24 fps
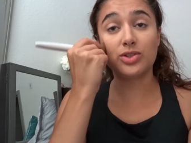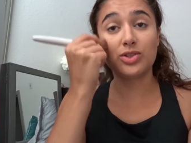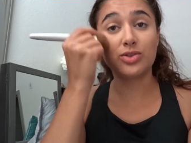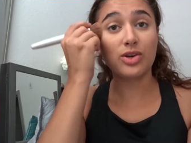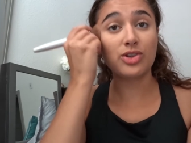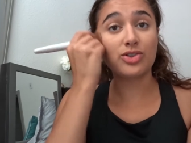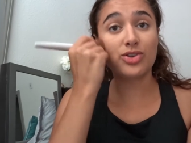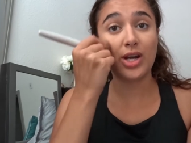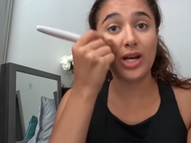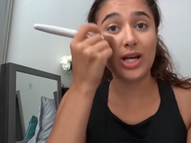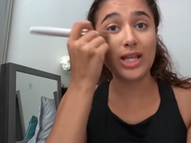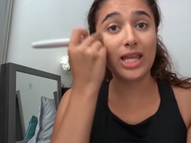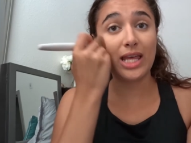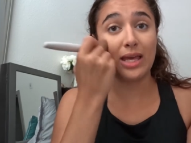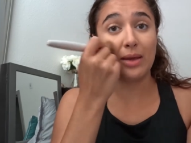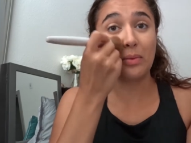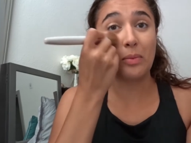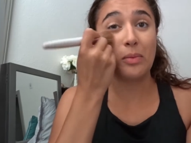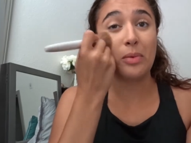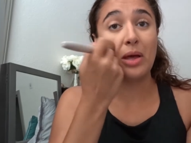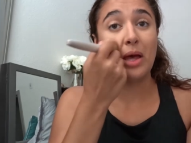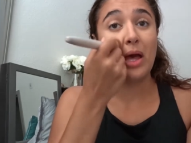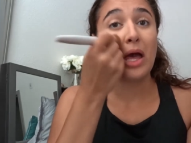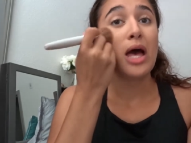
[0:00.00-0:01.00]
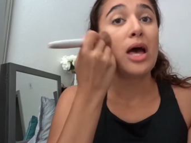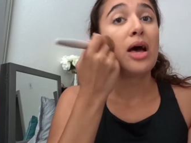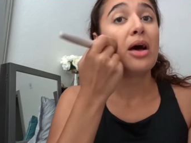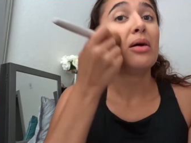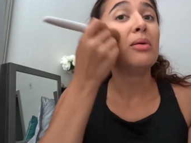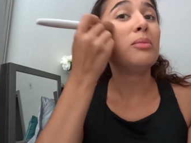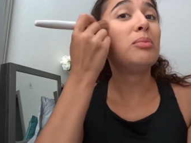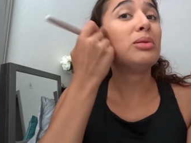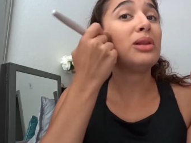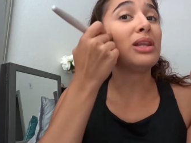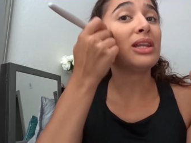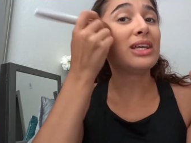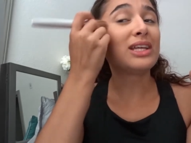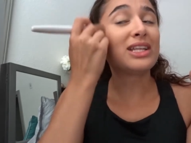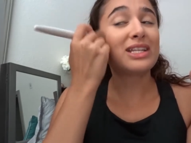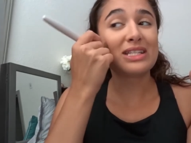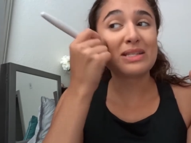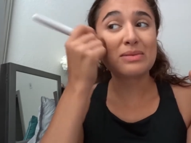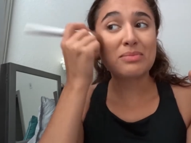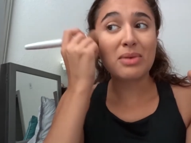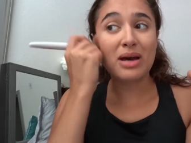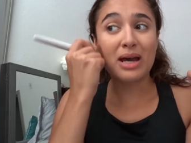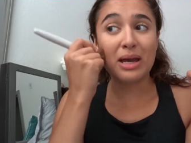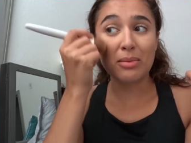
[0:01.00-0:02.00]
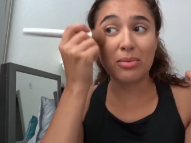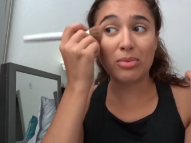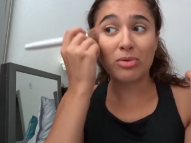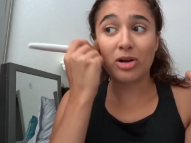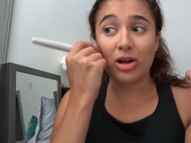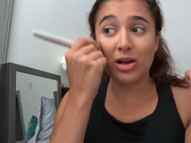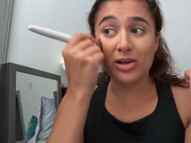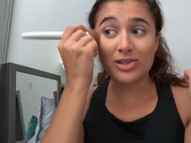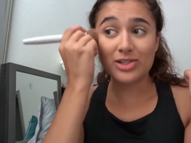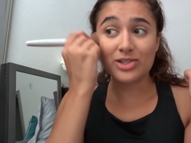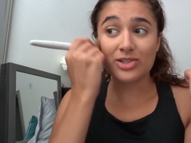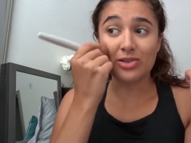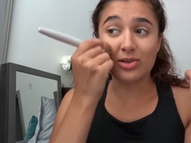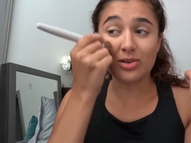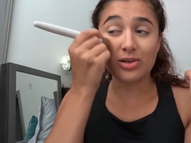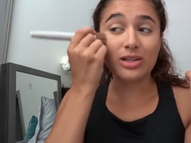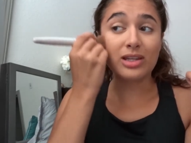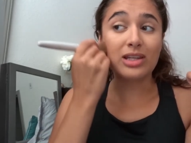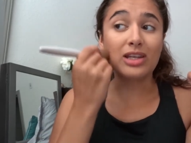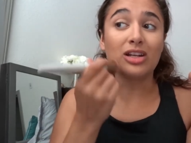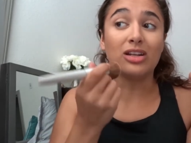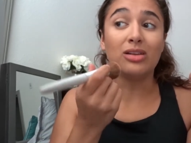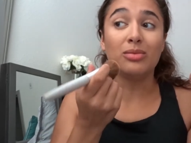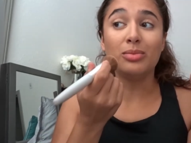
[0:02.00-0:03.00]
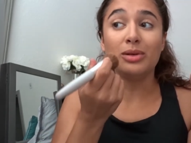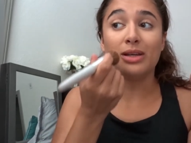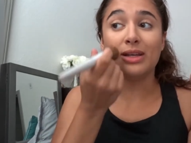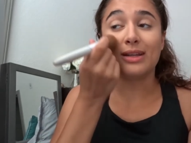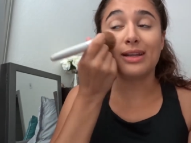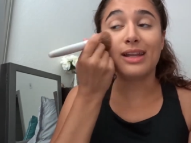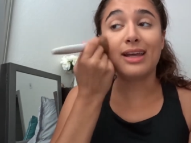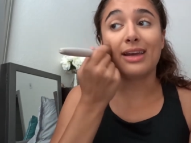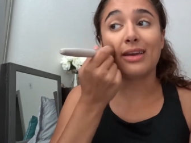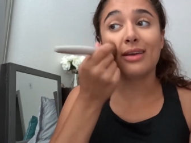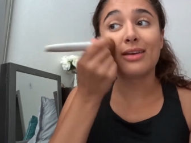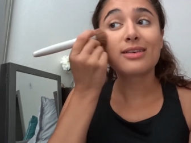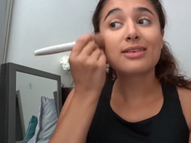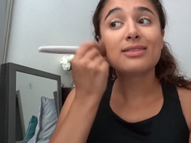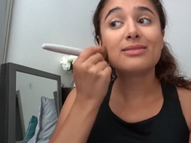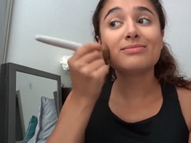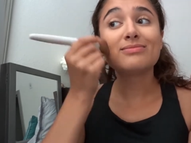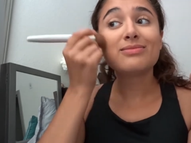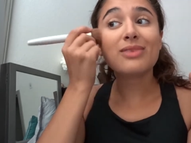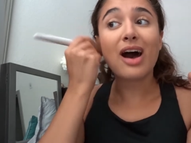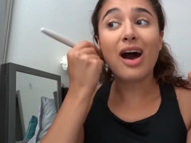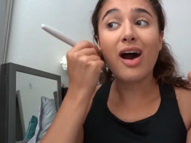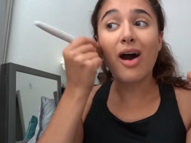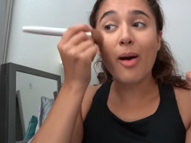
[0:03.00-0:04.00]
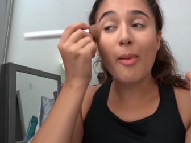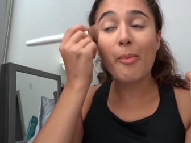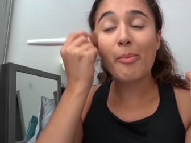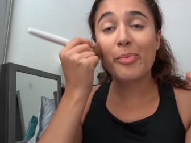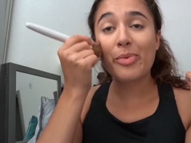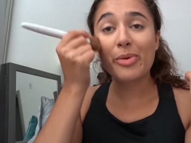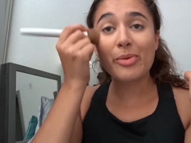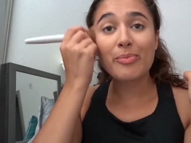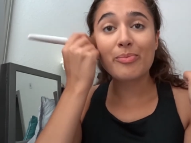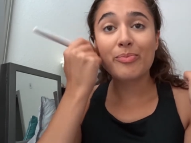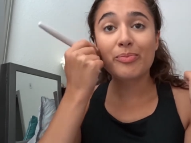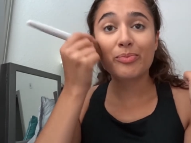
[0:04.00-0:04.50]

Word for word: So I try to like blend my bronzer a little bit like up